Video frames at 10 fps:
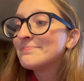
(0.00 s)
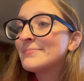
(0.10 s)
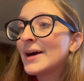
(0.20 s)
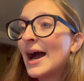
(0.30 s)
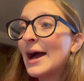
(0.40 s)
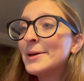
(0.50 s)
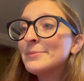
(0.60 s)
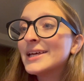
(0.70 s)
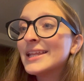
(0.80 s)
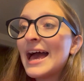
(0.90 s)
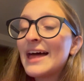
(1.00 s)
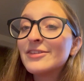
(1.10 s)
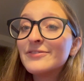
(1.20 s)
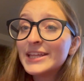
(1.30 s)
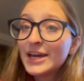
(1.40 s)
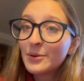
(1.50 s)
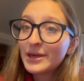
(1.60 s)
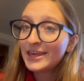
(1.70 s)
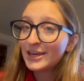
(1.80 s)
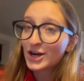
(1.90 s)
But I'm gonna end the video
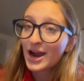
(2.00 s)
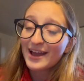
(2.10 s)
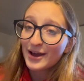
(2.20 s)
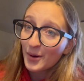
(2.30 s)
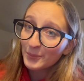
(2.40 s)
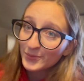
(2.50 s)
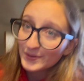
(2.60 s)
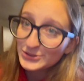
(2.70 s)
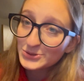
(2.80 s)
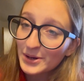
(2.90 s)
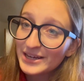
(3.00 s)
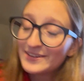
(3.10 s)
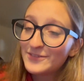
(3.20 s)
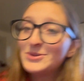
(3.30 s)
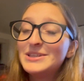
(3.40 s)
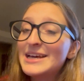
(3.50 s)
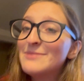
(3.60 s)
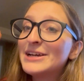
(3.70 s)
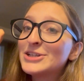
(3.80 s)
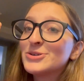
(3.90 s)
here. I hope you enjoyed. If you did,
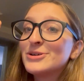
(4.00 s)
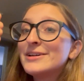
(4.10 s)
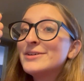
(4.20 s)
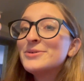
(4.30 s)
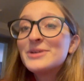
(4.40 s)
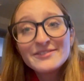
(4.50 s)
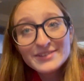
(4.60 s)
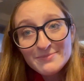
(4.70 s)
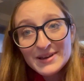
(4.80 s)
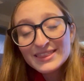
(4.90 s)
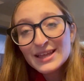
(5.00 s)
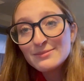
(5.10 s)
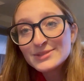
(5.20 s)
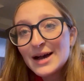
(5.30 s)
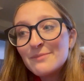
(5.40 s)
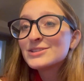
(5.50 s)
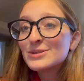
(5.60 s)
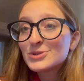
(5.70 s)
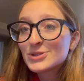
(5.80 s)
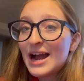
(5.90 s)
make sure you give it a big thumbs up,
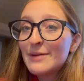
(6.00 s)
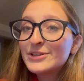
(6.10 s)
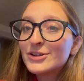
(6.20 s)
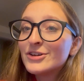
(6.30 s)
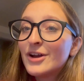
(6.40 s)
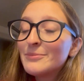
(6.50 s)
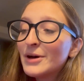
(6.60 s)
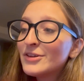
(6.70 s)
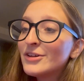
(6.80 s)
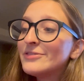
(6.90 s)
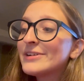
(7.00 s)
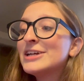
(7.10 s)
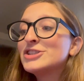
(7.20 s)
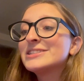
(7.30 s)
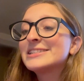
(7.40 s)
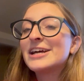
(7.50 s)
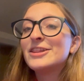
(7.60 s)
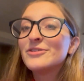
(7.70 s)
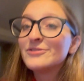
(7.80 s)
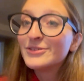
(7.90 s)
subscribe, and turn on bell notifications so you
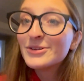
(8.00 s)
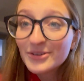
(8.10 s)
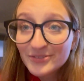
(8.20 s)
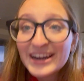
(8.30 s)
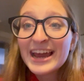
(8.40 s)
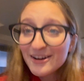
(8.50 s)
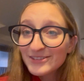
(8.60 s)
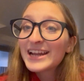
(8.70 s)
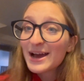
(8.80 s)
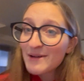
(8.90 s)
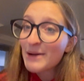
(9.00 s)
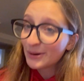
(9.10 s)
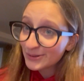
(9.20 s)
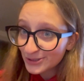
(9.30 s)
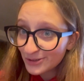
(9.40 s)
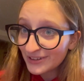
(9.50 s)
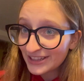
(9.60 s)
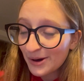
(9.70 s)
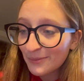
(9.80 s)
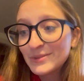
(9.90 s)
get notified every time I post a new
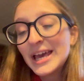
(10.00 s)
video.